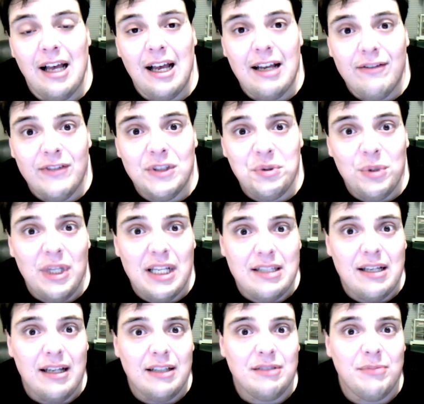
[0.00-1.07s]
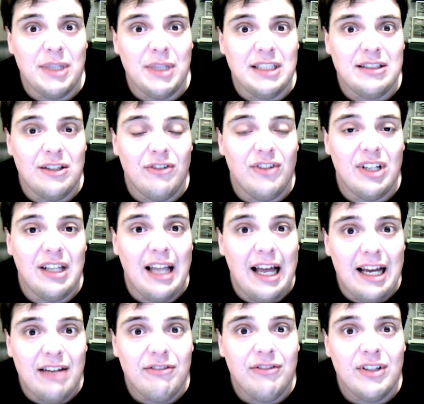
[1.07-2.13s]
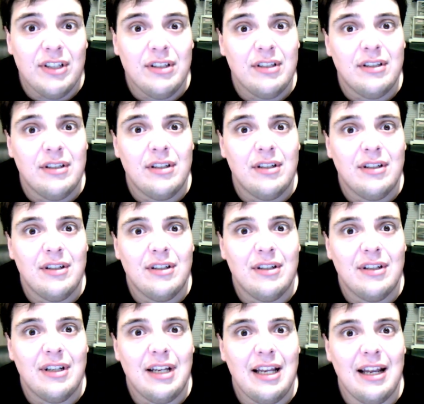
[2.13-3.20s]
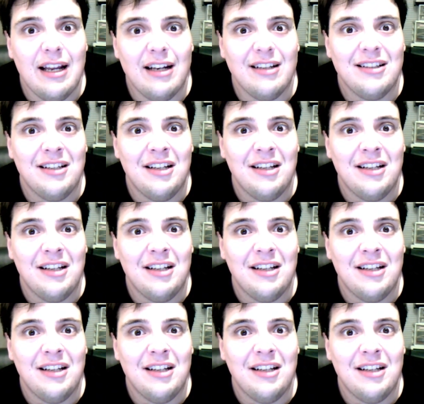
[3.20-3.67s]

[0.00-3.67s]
I visualize myself alive, and